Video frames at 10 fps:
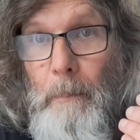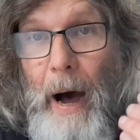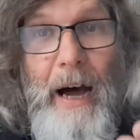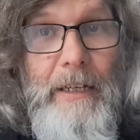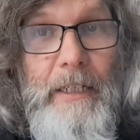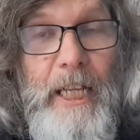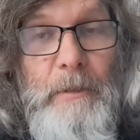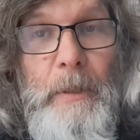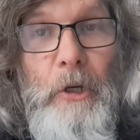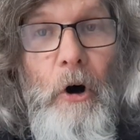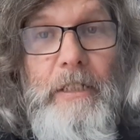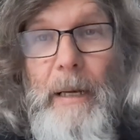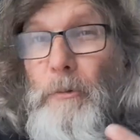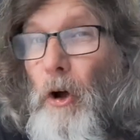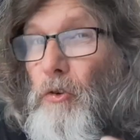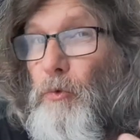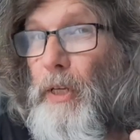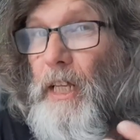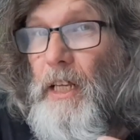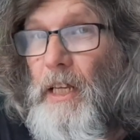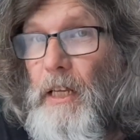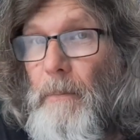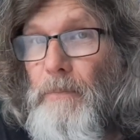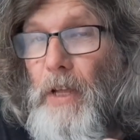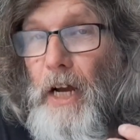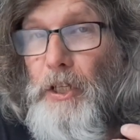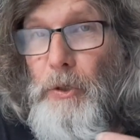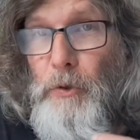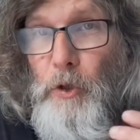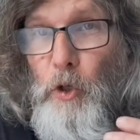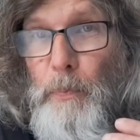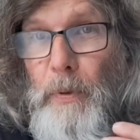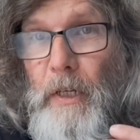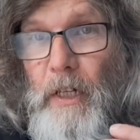partly that's because I'm not really a YouTube